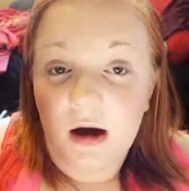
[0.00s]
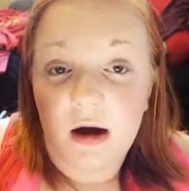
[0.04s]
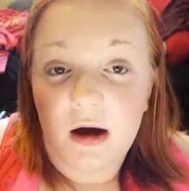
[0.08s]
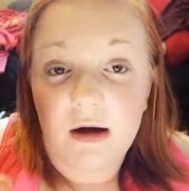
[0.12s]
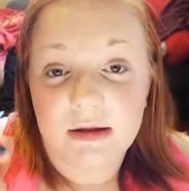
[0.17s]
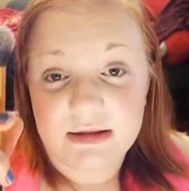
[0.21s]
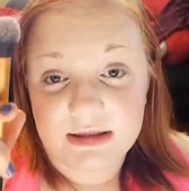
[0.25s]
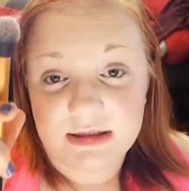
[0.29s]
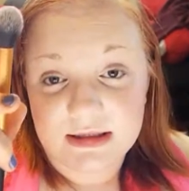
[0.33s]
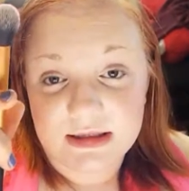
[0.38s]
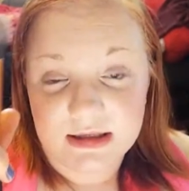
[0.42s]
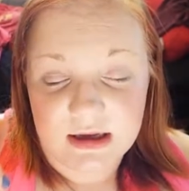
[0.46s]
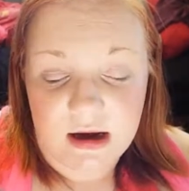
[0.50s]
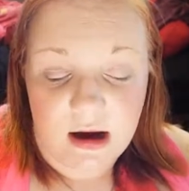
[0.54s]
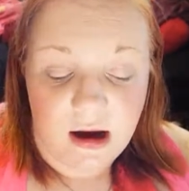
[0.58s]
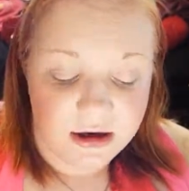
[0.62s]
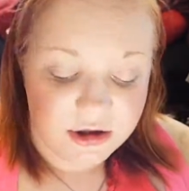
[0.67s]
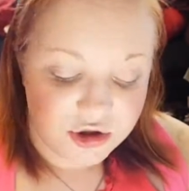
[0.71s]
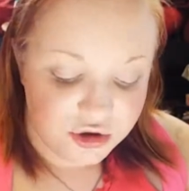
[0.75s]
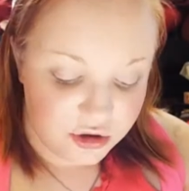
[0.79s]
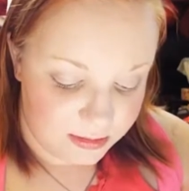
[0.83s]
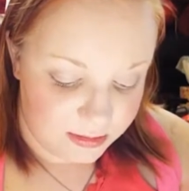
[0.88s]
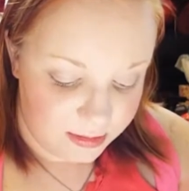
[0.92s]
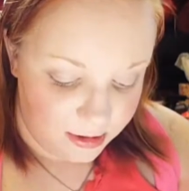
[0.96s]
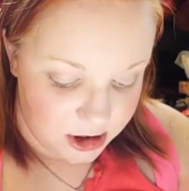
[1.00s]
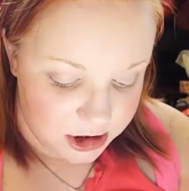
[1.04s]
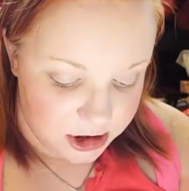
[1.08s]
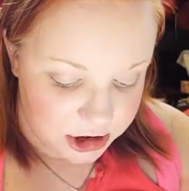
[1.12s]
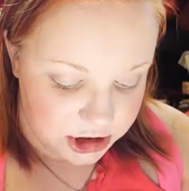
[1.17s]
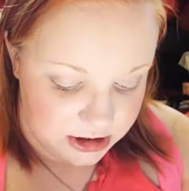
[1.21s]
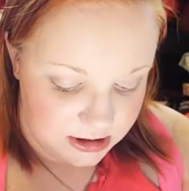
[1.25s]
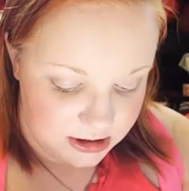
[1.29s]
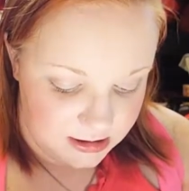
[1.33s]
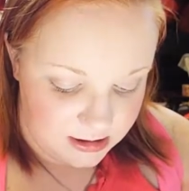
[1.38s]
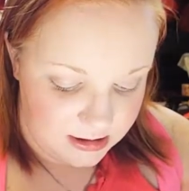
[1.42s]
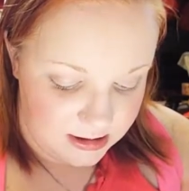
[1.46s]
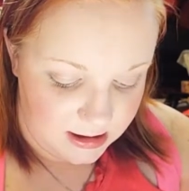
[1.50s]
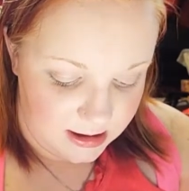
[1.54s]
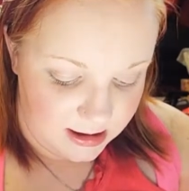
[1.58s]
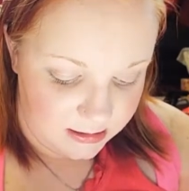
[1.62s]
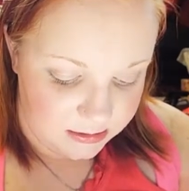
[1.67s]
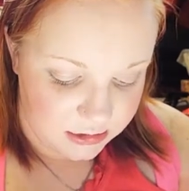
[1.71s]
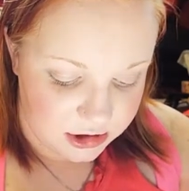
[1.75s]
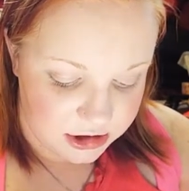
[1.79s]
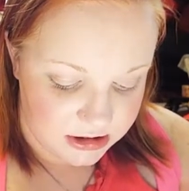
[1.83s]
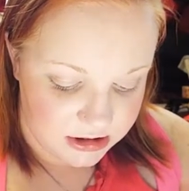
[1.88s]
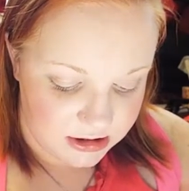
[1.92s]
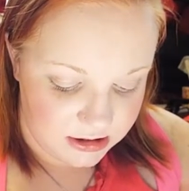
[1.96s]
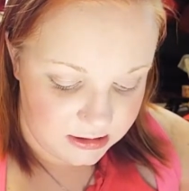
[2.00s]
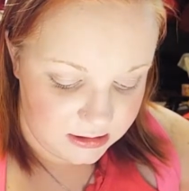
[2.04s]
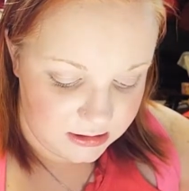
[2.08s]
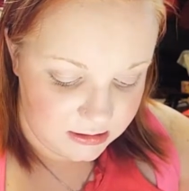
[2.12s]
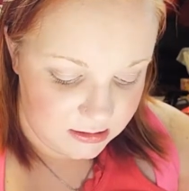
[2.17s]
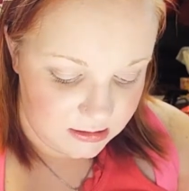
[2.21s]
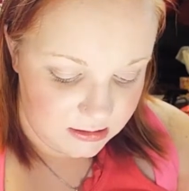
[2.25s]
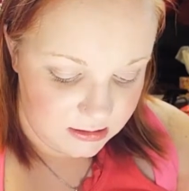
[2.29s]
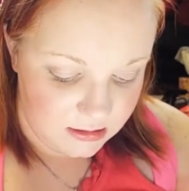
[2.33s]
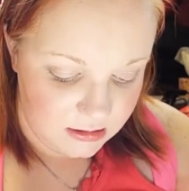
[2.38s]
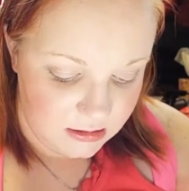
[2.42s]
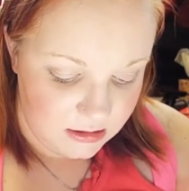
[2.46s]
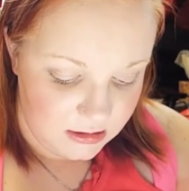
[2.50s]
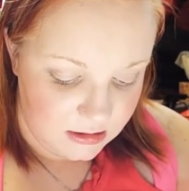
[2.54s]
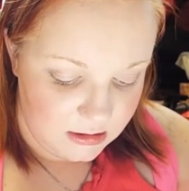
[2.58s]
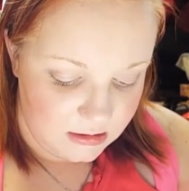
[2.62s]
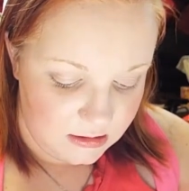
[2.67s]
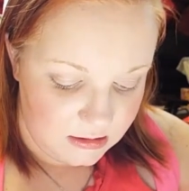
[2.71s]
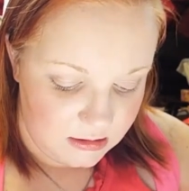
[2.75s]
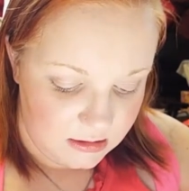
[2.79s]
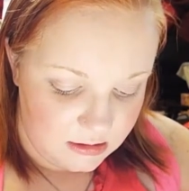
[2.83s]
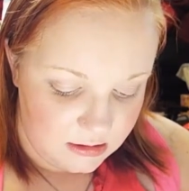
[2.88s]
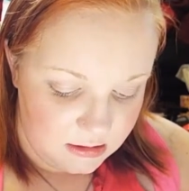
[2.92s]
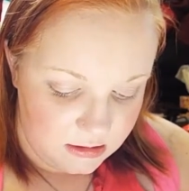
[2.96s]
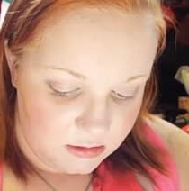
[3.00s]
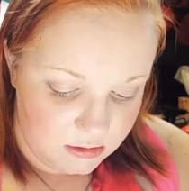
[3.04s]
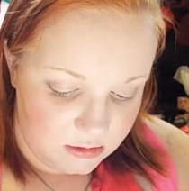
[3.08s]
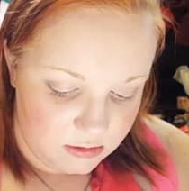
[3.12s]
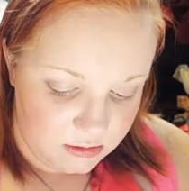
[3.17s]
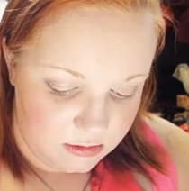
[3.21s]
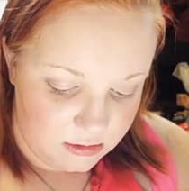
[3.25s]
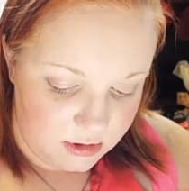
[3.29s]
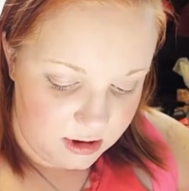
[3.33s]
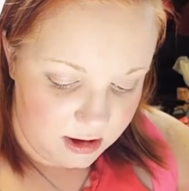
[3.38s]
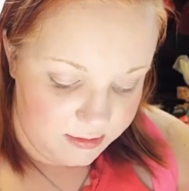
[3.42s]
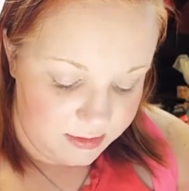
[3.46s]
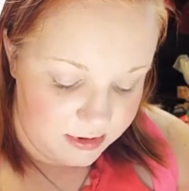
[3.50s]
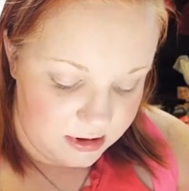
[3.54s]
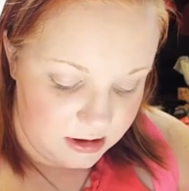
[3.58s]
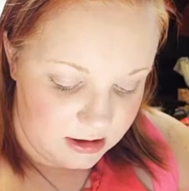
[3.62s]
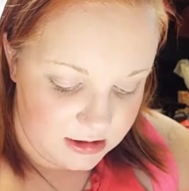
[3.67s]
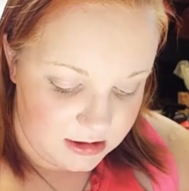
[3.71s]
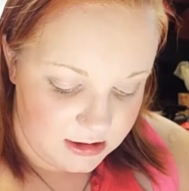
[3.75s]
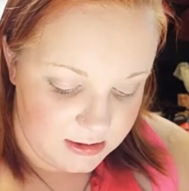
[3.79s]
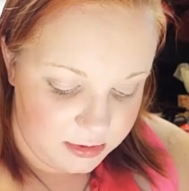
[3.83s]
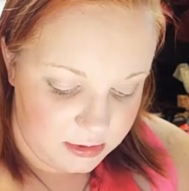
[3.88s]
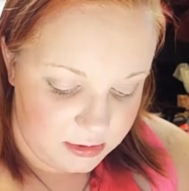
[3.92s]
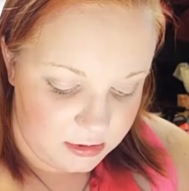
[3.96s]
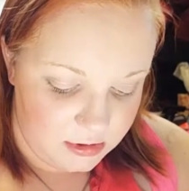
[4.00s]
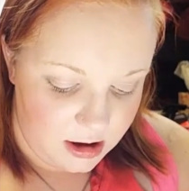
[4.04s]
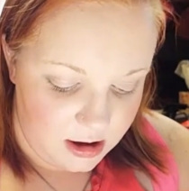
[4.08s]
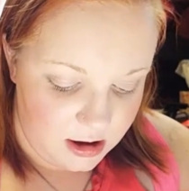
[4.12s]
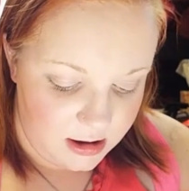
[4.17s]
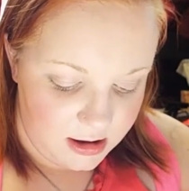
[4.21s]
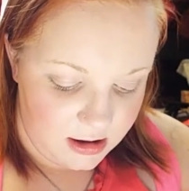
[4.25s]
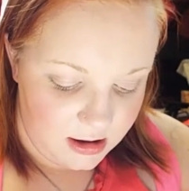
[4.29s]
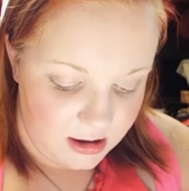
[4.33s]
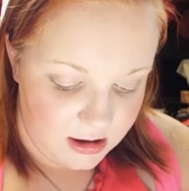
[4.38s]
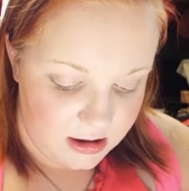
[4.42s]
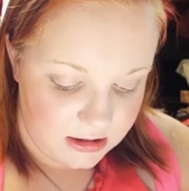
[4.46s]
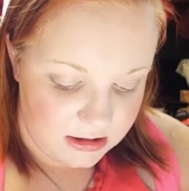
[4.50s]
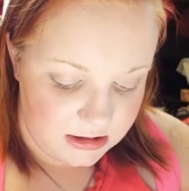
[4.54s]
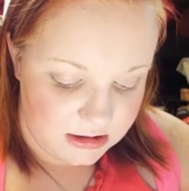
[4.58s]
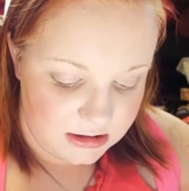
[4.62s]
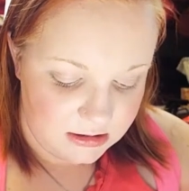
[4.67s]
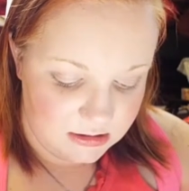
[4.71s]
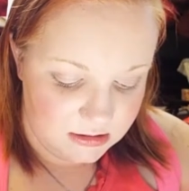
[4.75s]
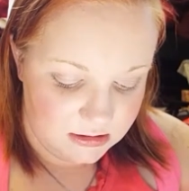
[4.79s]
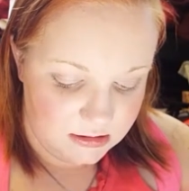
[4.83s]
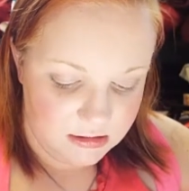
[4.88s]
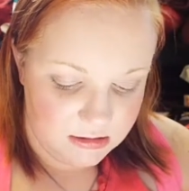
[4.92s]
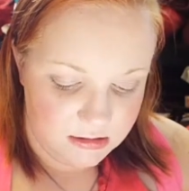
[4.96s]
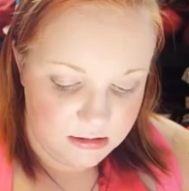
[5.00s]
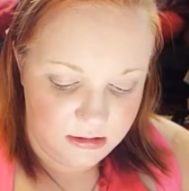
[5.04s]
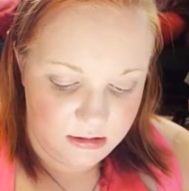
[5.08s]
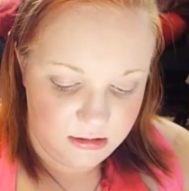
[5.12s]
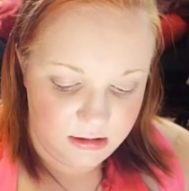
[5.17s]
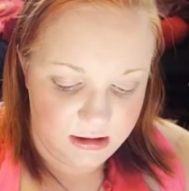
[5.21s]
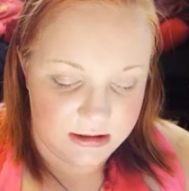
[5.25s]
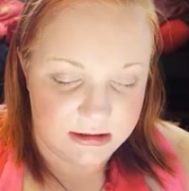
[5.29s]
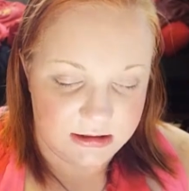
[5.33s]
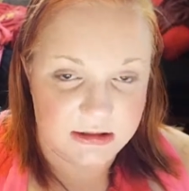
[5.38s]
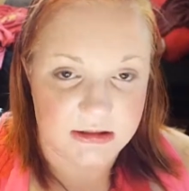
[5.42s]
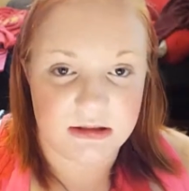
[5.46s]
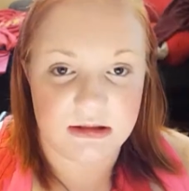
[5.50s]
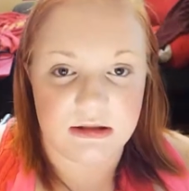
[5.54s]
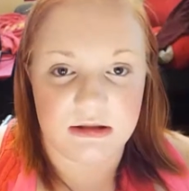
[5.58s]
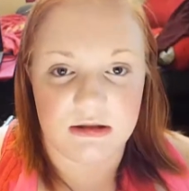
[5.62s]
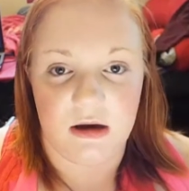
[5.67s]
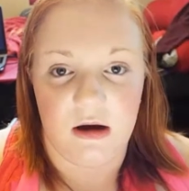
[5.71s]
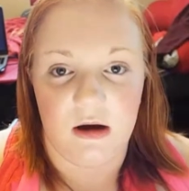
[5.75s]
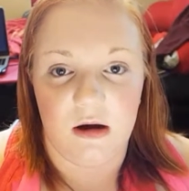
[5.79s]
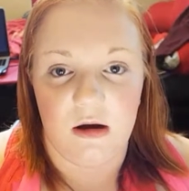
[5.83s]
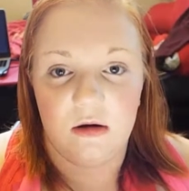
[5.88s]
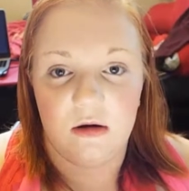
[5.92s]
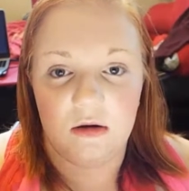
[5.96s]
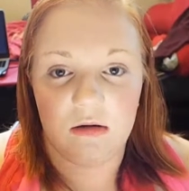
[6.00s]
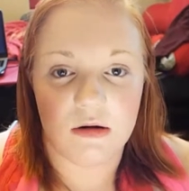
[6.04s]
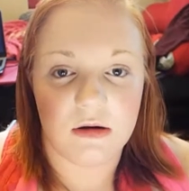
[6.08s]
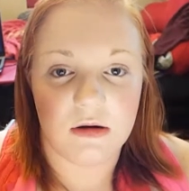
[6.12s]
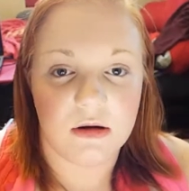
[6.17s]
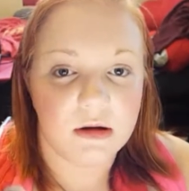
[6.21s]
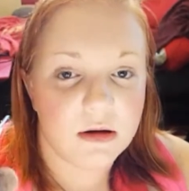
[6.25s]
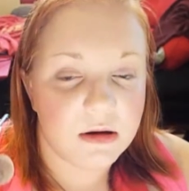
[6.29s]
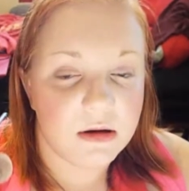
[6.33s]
Oh, this is the contour brush. And I'm just going to rub it in the product, like so.